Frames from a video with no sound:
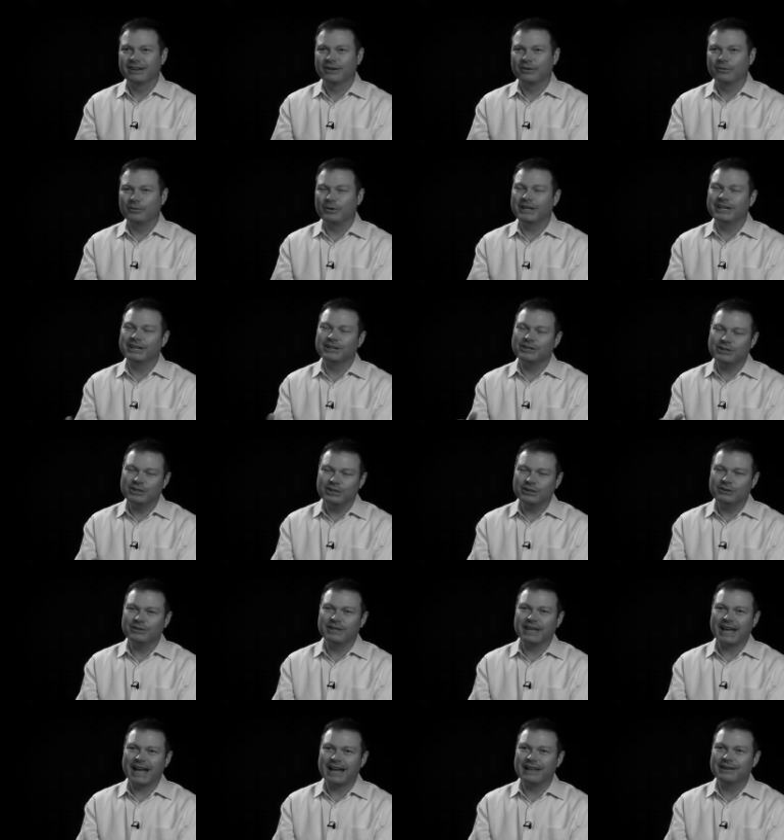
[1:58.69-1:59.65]
We can do
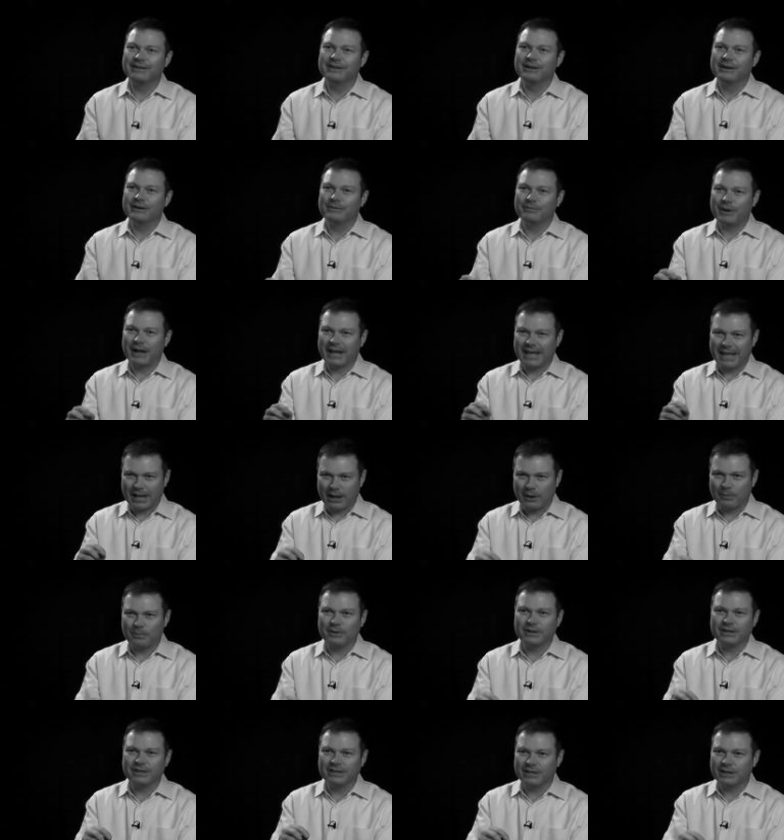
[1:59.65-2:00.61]
that by
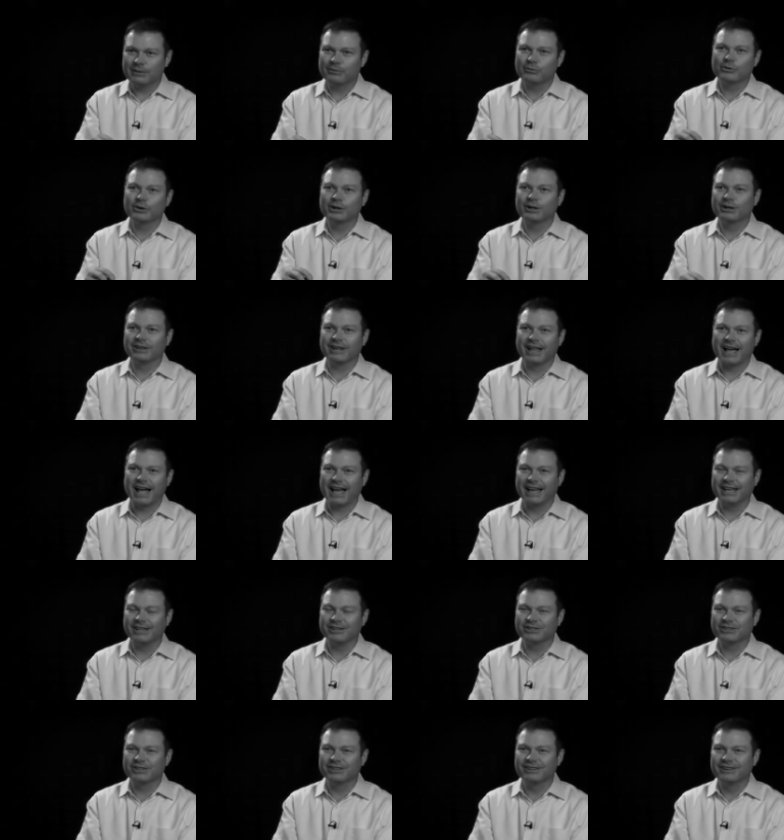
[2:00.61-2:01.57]
helping them
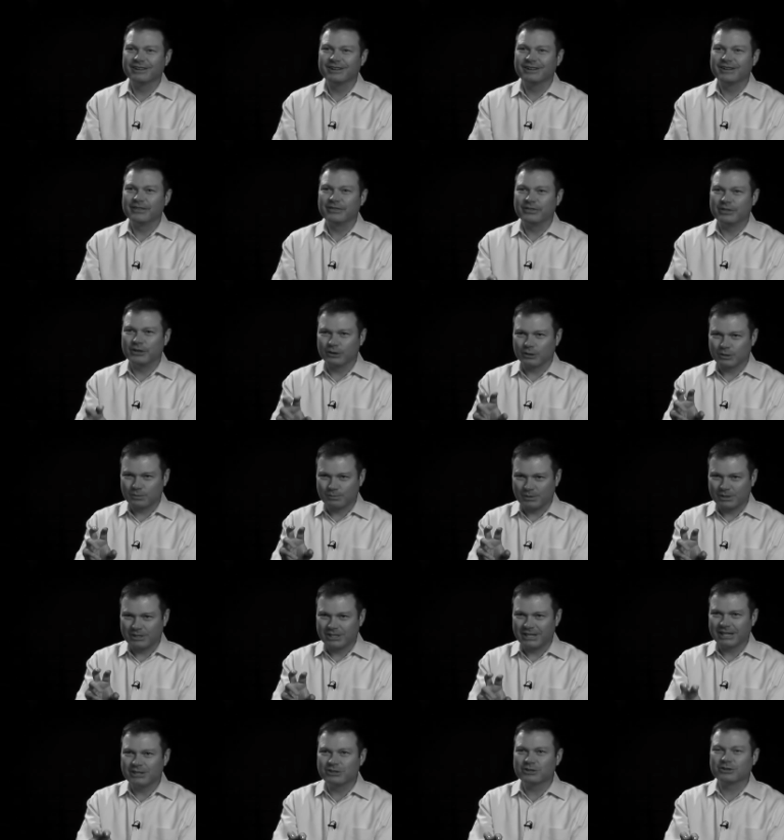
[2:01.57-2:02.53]
realize there's
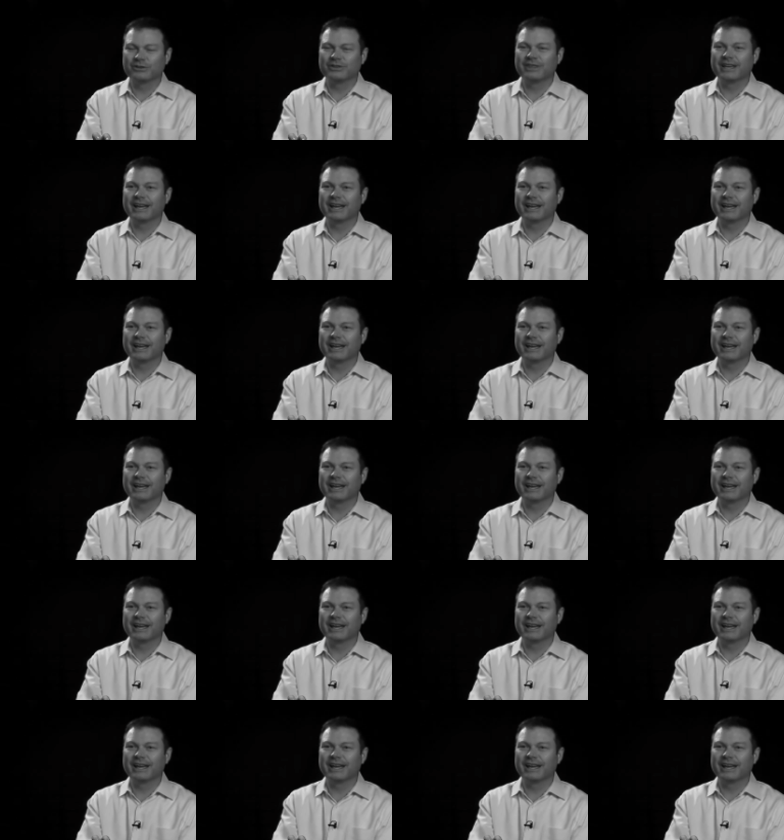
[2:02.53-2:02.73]
potential